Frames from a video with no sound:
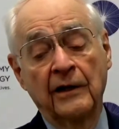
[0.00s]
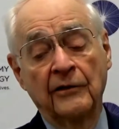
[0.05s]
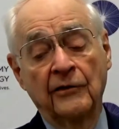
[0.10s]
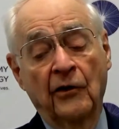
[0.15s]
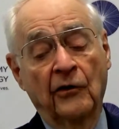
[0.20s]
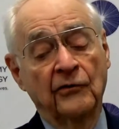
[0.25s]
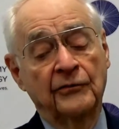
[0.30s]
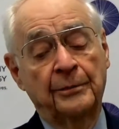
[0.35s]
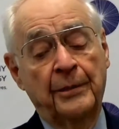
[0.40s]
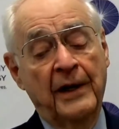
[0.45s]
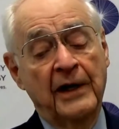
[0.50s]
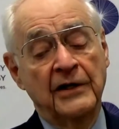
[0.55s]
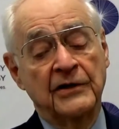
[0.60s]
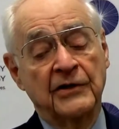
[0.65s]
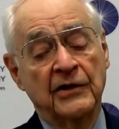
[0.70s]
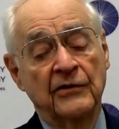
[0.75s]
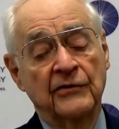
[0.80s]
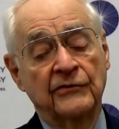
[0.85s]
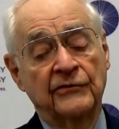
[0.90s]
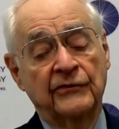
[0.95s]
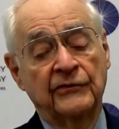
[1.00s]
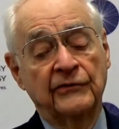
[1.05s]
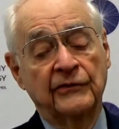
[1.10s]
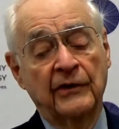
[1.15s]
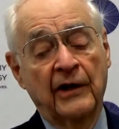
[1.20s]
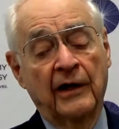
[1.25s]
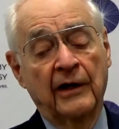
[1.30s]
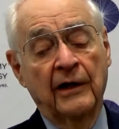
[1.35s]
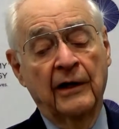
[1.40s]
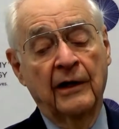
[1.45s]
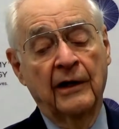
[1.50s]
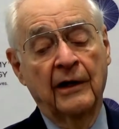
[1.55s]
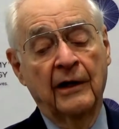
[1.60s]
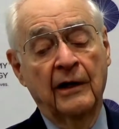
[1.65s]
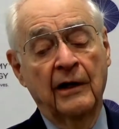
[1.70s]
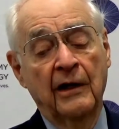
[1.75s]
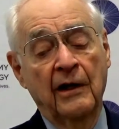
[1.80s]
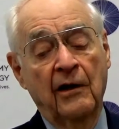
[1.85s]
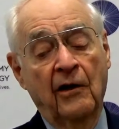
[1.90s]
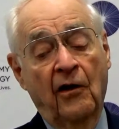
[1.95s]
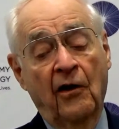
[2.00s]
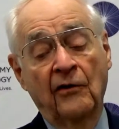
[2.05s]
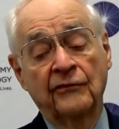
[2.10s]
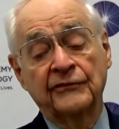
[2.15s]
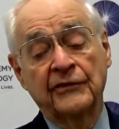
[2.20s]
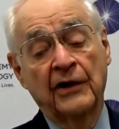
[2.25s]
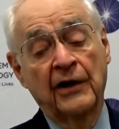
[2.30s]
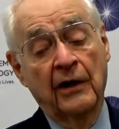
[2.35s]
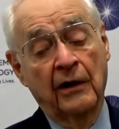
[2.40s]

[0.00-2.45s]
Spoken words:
Those patients often